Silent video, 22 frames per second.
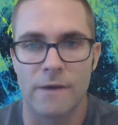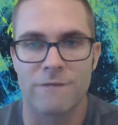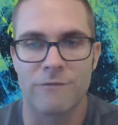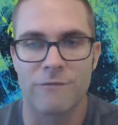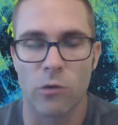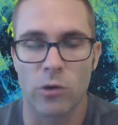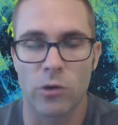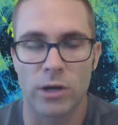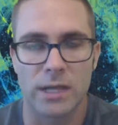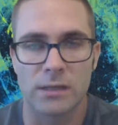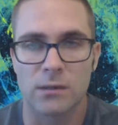
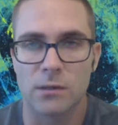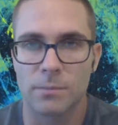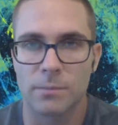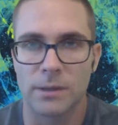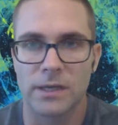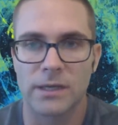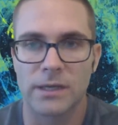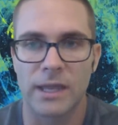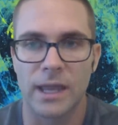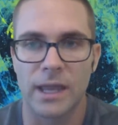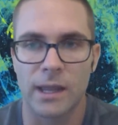Ford had the
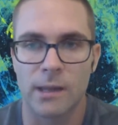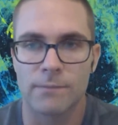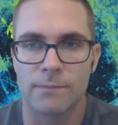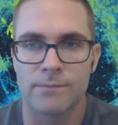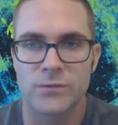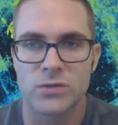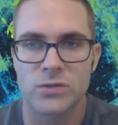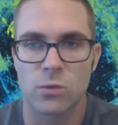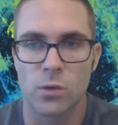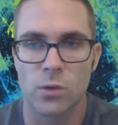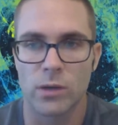big game,
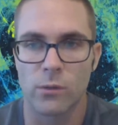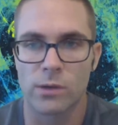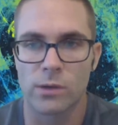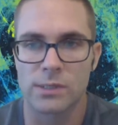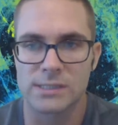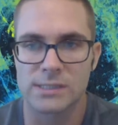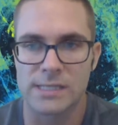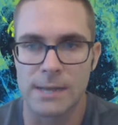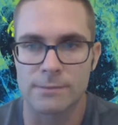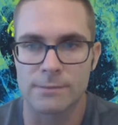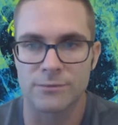21
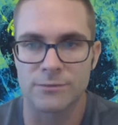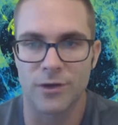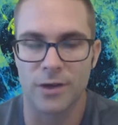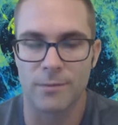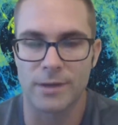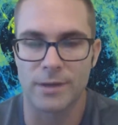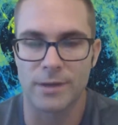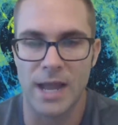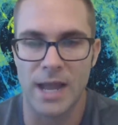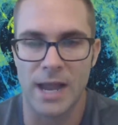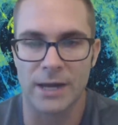snaps for
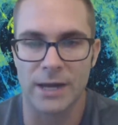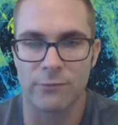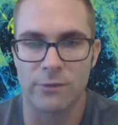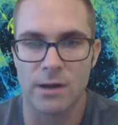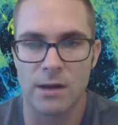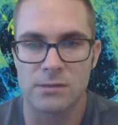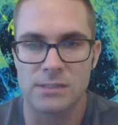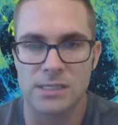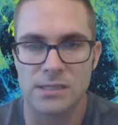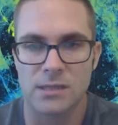him, nine routes.